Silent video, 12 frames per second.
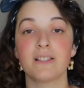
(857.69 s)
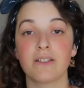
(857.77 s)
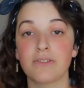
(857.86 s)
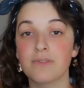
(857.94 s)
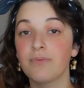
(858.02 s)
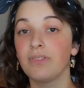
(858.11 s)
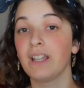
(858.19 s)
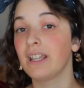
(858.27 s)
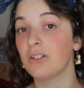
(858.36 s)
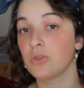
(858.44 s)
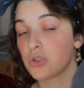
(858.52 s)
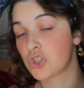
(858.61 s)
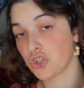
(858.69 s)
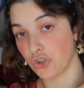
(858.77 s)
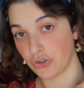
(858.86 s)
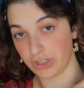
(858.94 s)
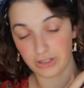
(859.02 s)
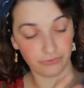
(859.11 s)
flannel
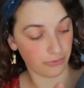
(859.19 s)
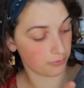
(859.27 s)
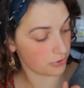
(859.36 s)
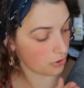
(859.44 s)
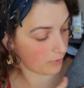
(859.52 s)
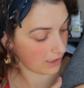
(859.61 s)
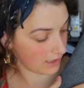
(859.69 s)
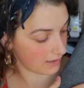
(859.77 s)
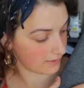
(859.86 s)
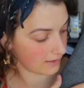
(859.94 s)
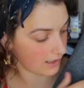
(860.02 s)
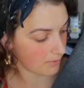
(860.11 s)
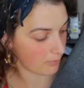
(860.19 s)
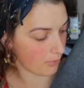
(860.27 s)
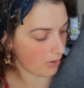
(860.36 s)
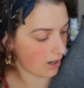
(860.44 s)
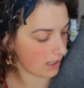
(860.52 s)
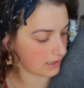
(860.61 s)
shirting from Joann that I
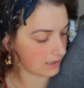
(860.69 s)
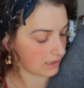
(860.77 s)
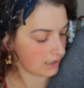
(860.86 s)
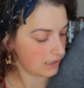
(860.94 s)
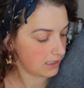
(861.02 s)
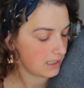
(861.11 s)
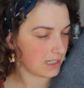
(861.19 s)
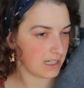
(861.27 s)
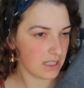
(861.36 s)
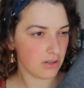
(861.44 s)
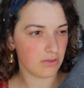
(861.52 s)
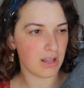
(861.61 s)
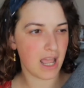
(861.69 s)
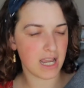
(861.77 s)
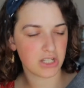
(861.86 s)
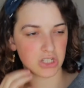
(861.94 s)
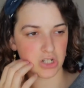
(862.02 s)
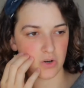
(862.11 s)
bought either
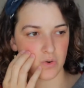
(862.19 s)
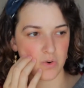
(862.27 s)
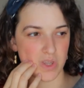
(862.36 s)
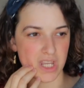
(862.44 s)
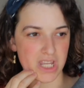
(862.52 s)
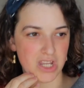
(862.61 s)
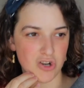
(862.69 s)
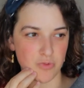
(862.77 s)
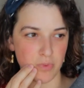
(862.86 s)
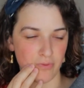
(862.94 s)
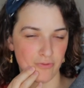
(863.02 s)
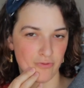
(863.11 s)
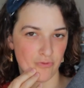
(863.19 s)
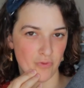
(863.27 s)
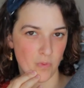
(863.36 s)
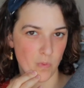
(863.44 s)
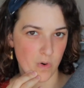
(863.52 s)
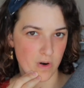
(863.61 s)
last year or the year
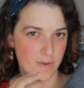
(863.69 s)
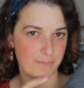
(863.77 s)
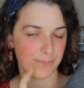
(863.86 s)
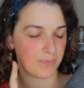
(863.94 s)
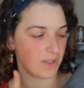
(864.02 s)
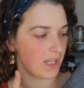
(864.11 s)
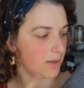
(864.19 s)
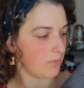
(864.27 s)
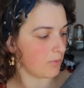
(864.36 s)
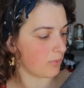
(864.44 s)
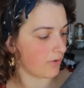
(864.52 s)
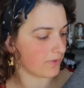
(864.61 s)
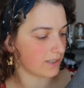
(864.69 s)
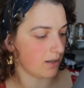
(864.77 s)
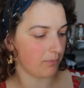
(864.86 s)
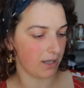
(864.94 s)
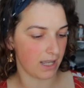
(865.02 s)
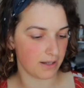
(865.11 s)
before. Can't remember off the top
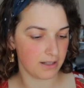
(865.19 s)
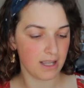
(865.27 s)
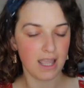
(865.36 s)
of my head.